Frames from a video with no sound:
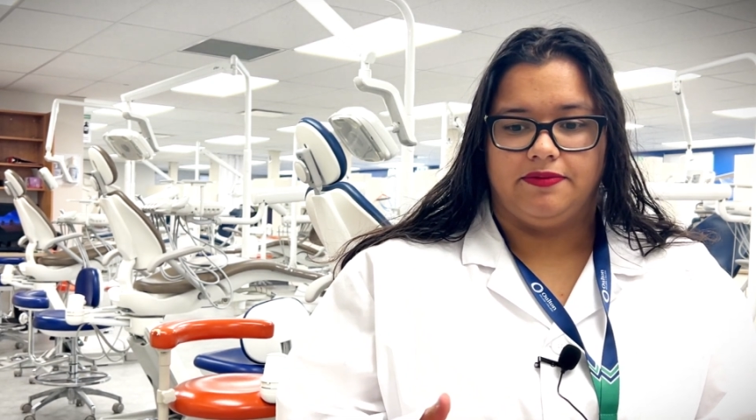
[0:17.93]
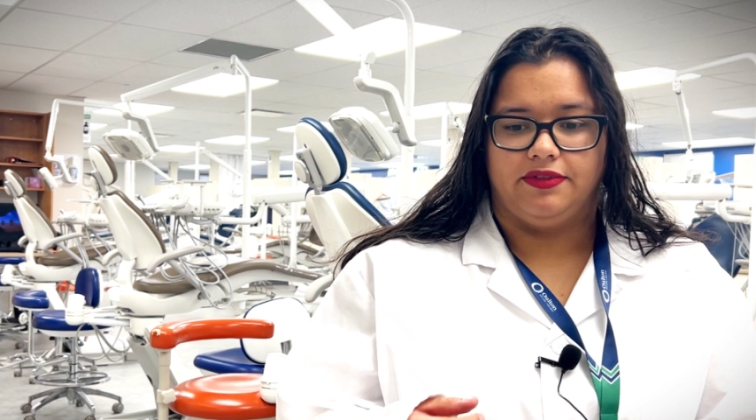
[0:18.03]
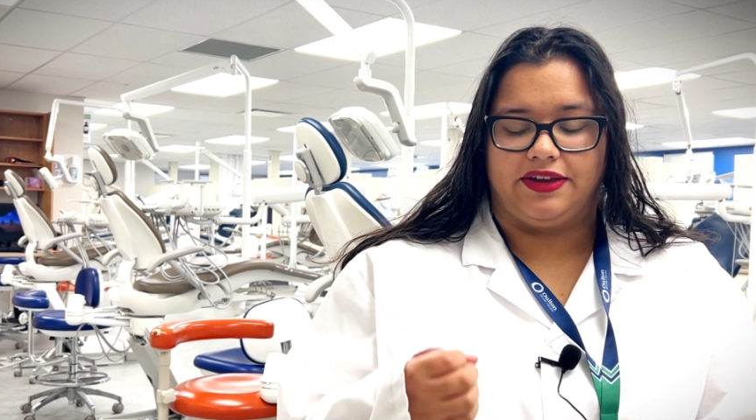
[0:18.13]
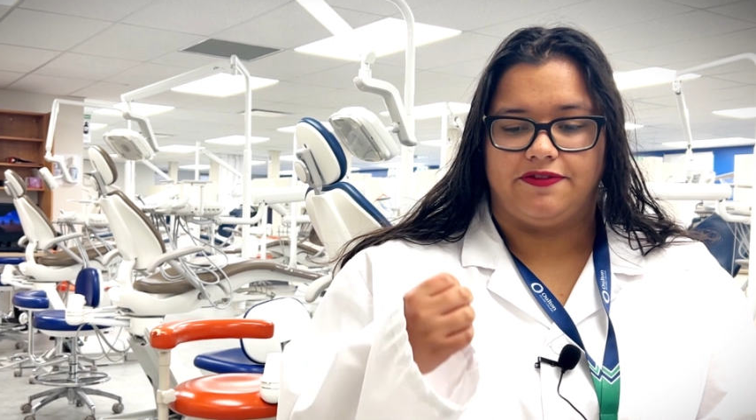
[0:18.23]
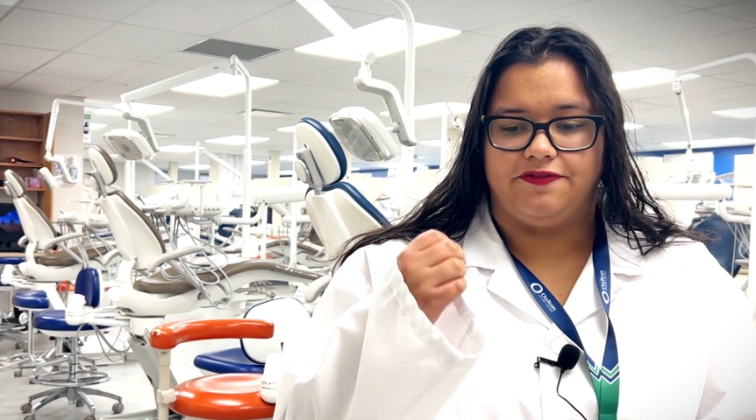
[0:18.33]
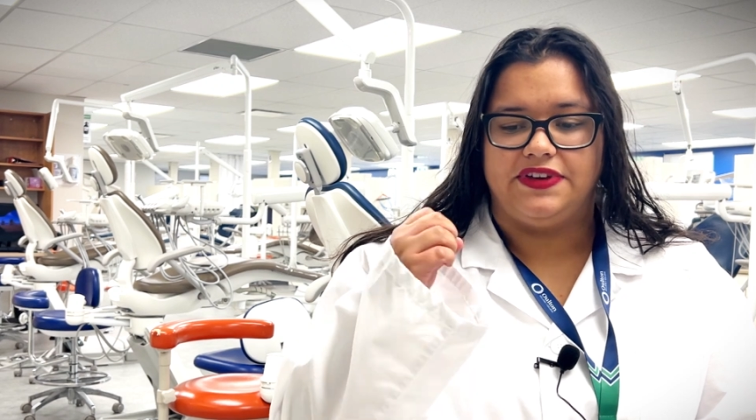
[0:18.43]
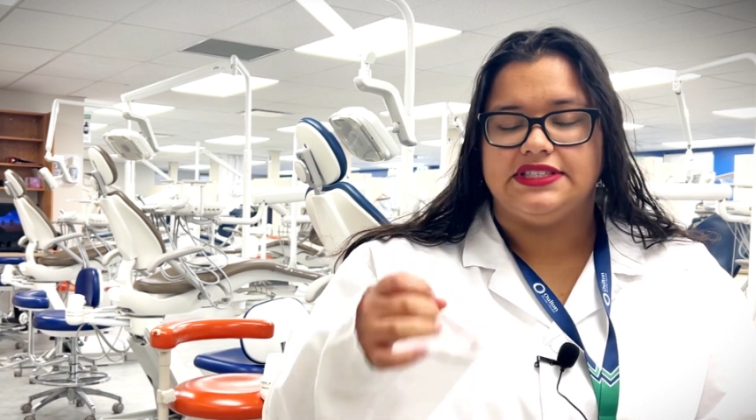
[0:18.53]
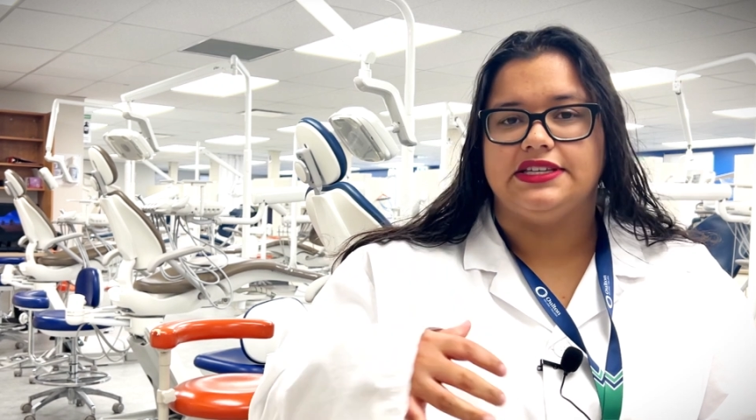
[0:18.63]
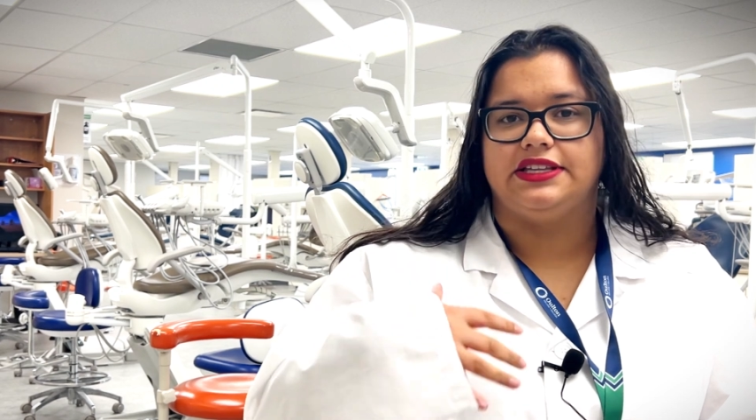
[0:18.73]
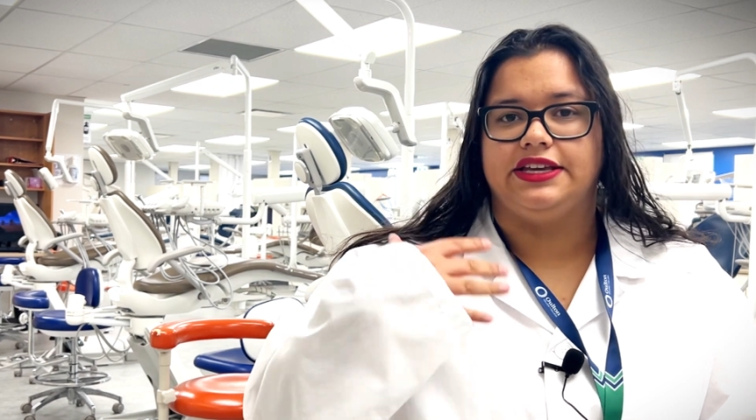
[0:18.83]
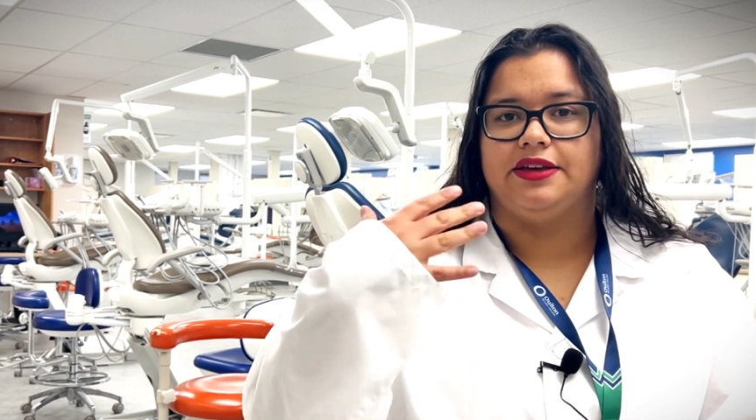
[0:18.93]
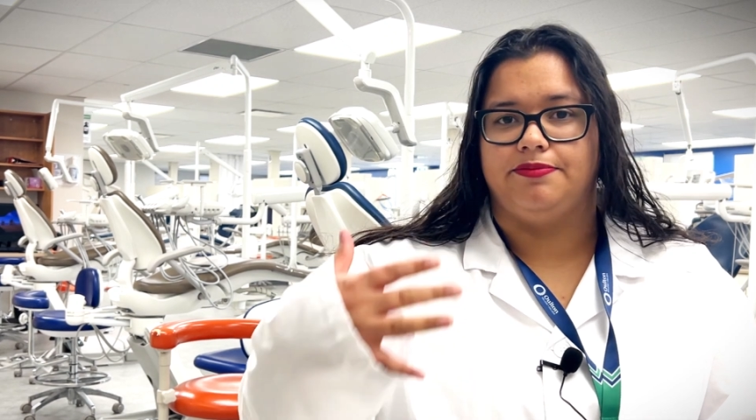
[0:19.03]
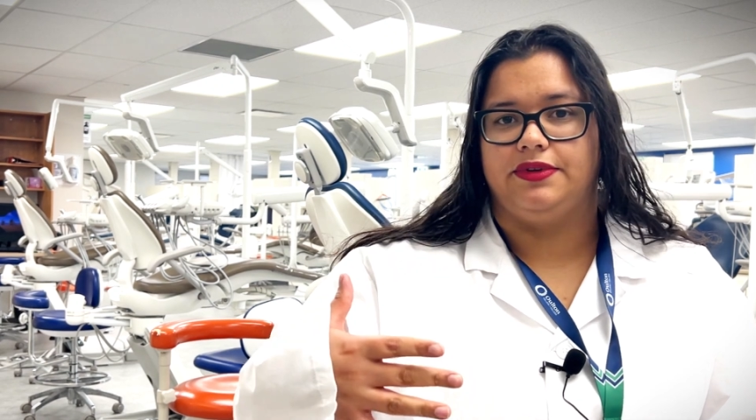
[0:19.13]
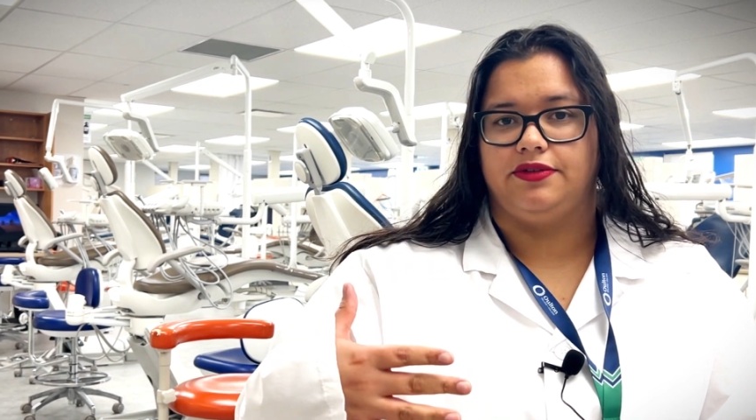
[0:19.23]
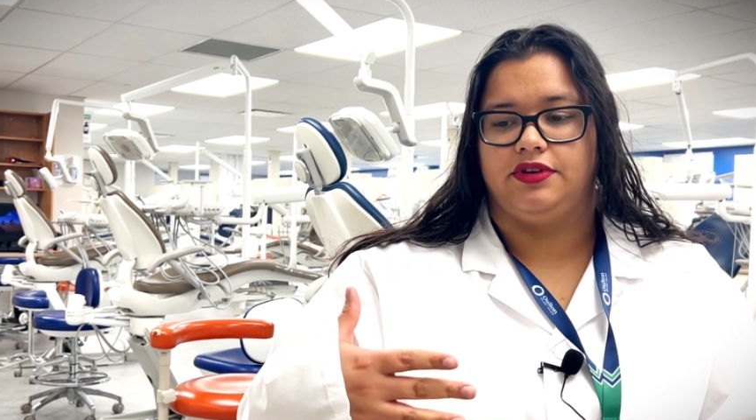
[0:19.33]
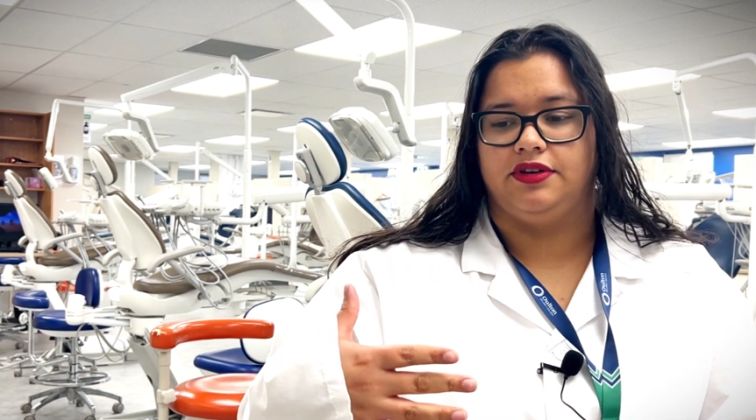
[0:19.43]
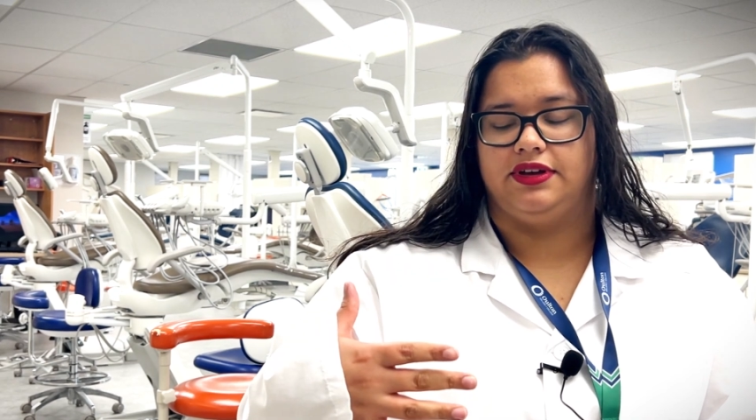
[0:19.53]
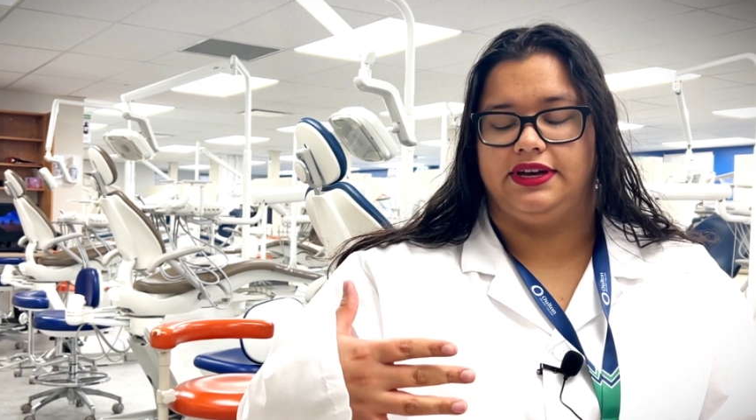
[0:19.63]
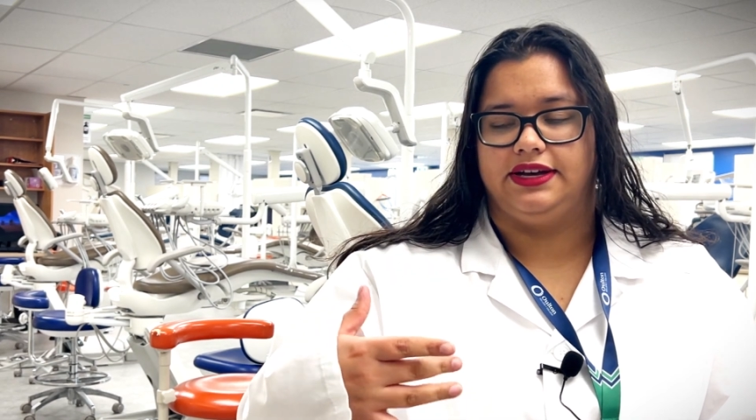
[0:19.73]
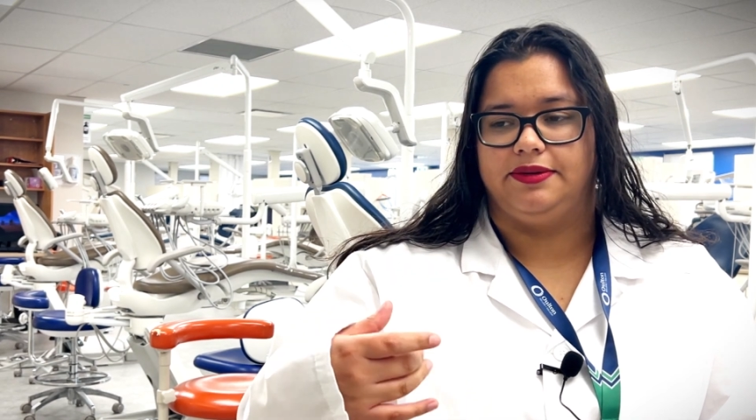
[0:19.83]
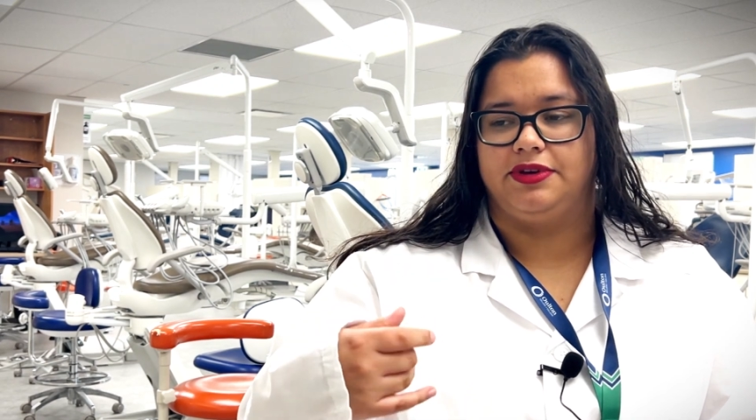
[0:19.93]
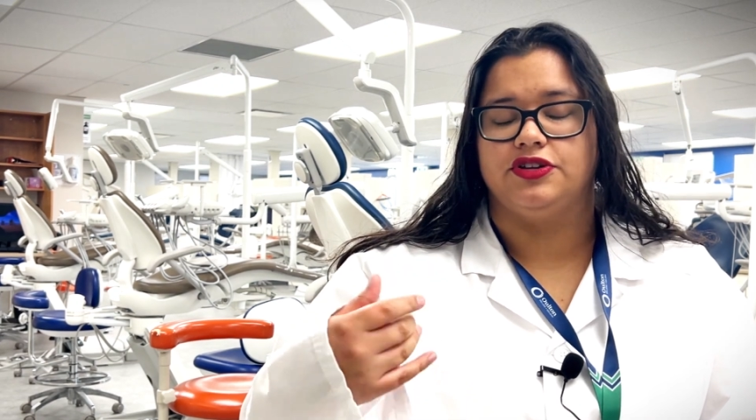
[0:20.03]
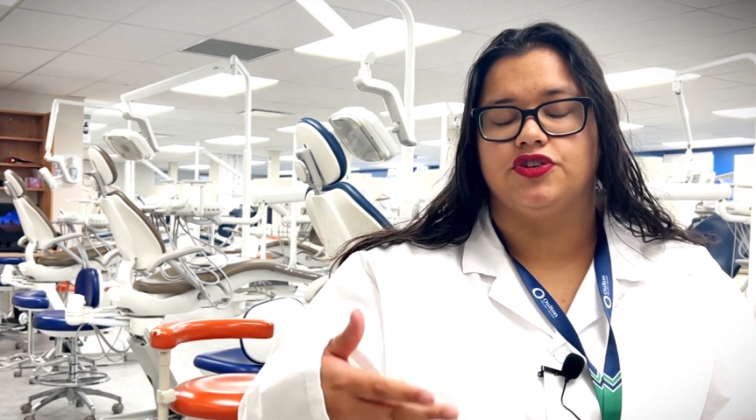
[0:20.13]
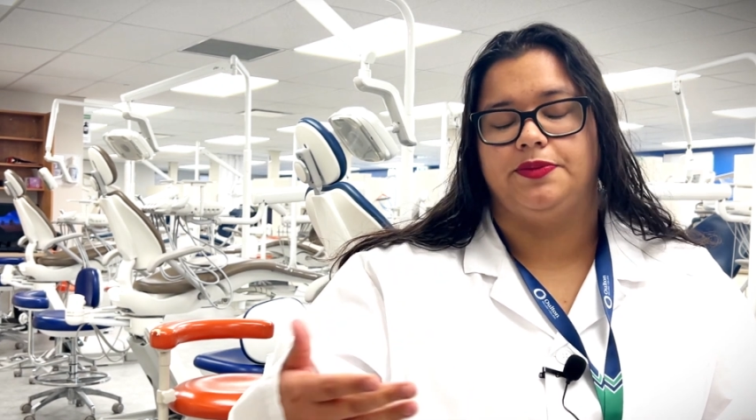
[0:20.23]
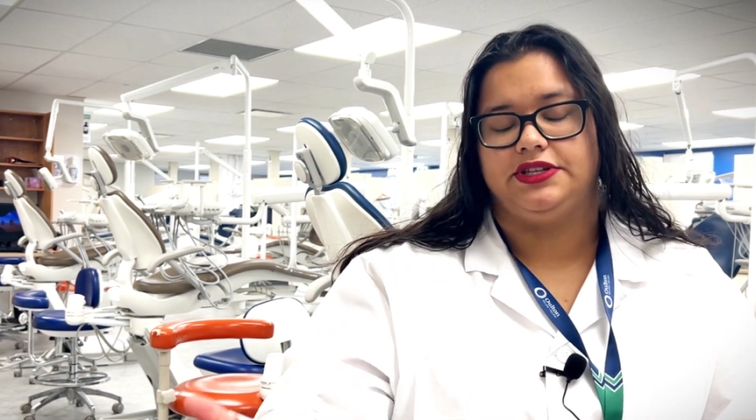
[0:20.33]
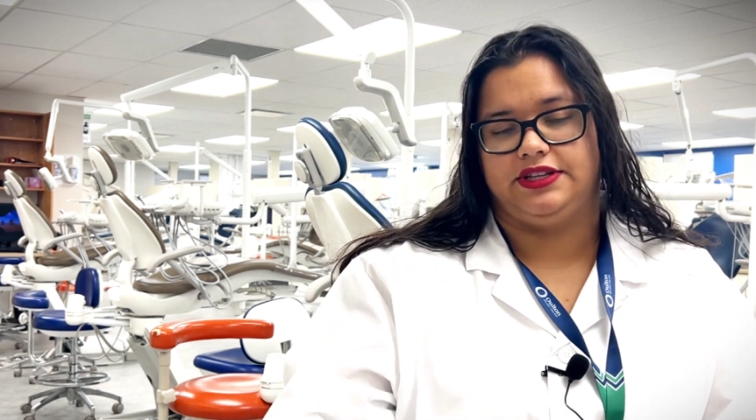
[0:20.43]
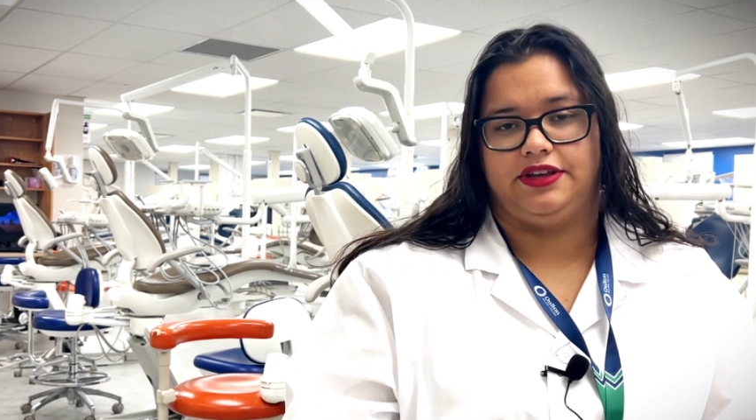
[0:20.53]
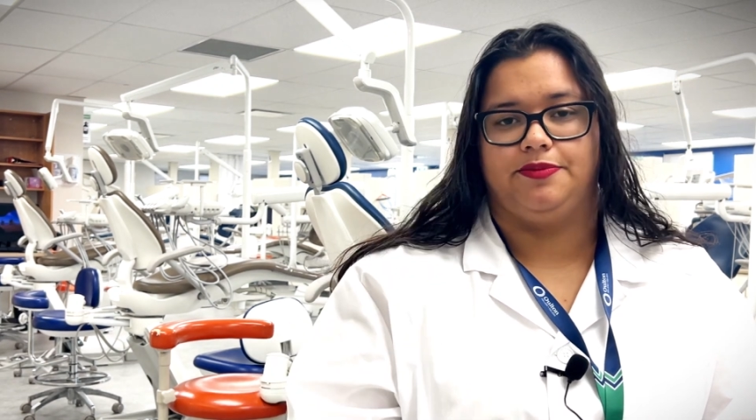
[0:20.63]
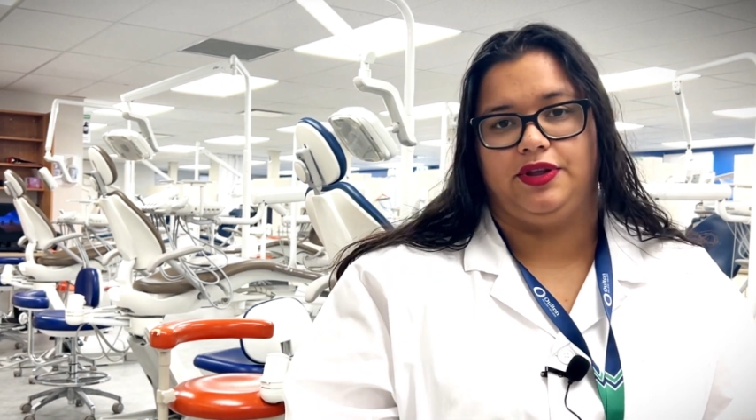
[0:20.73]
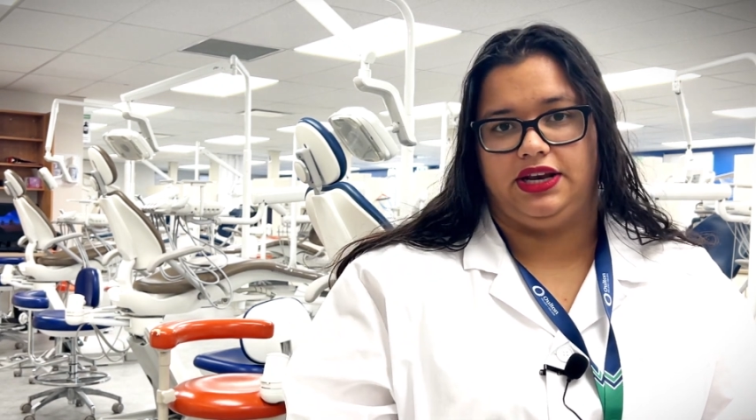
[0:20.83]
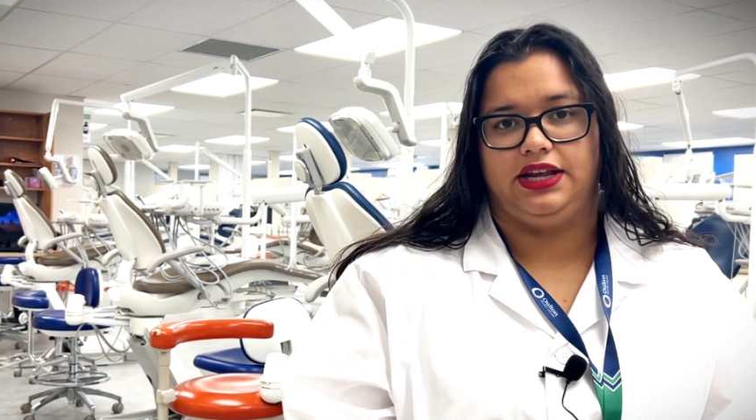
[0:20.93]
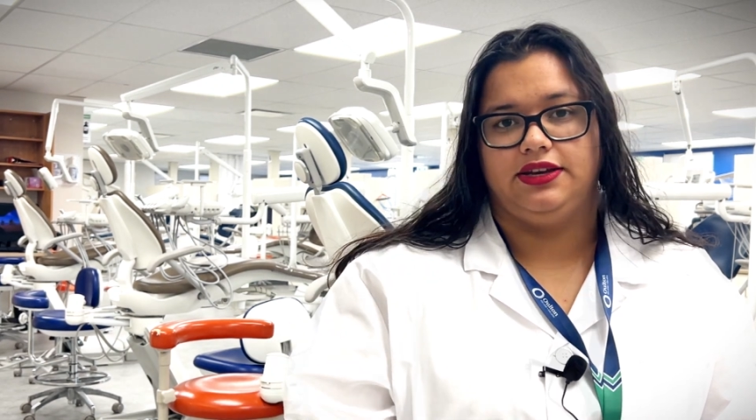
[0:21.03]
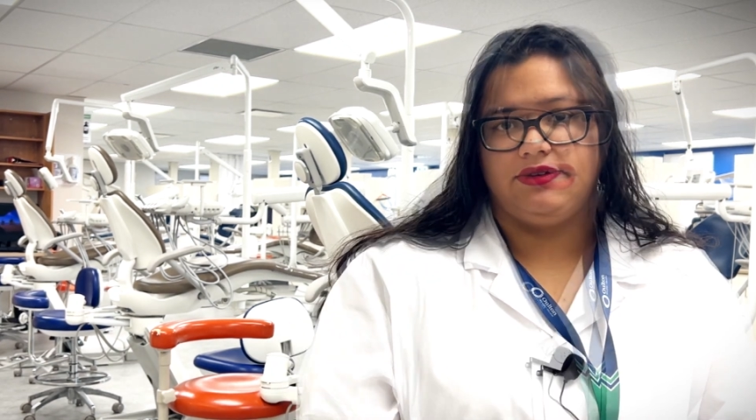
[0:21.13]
like physically contribute to the community.